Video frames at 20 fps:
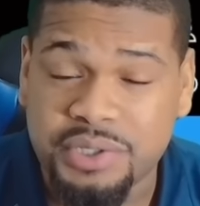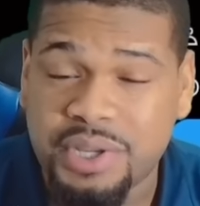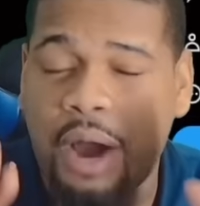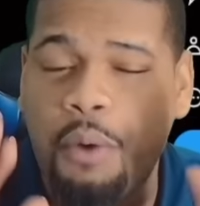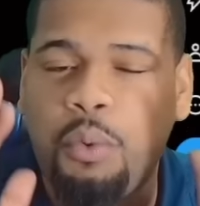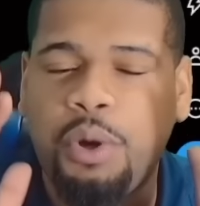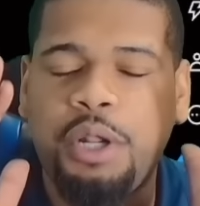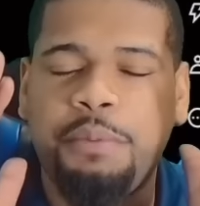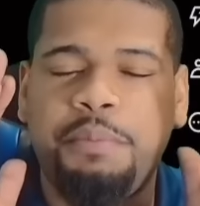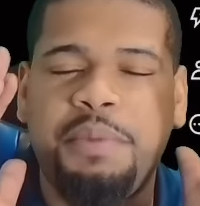I
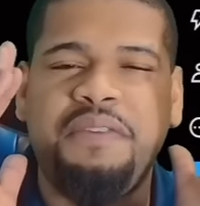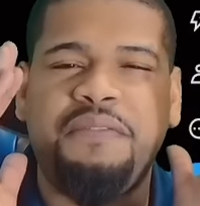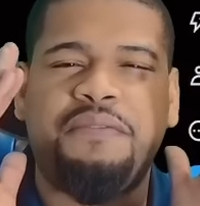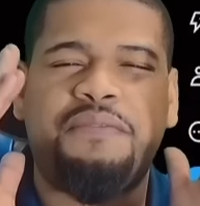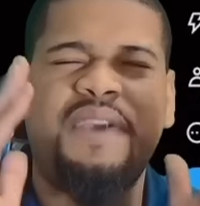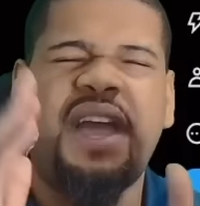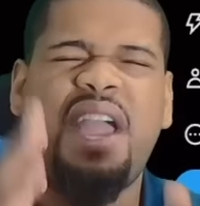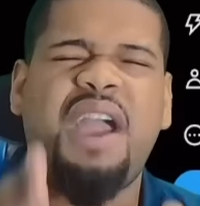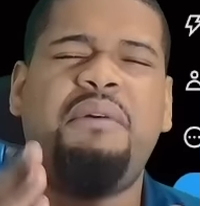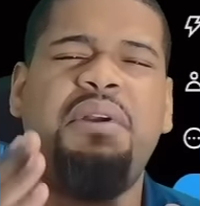want to be
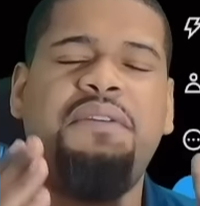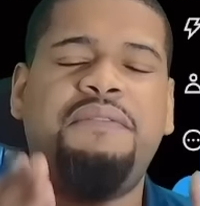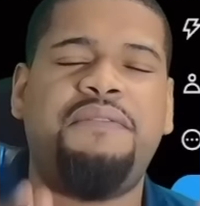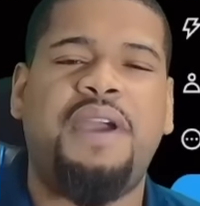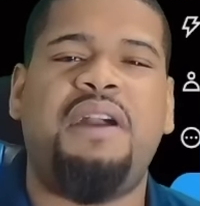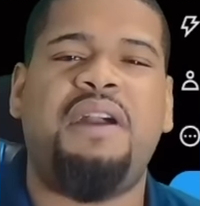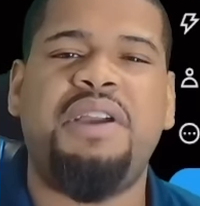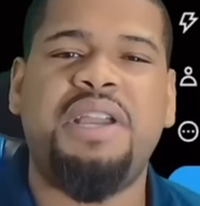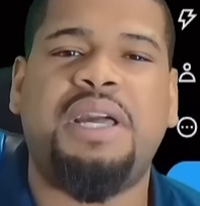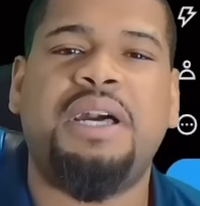very,
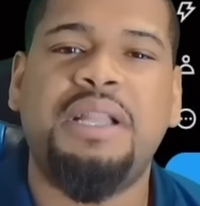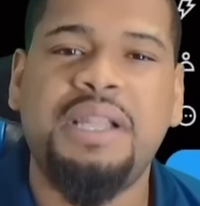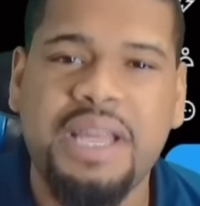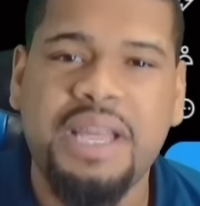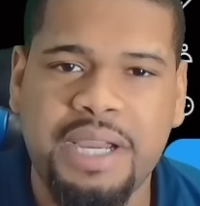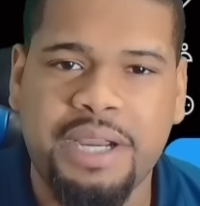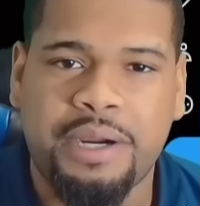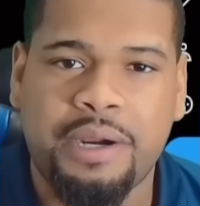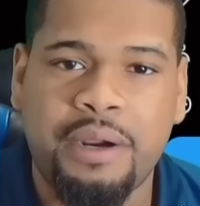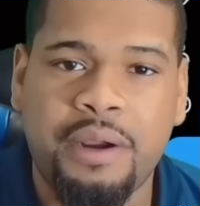very
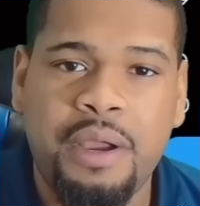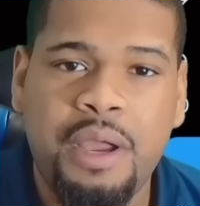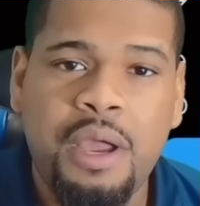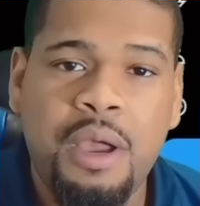clear.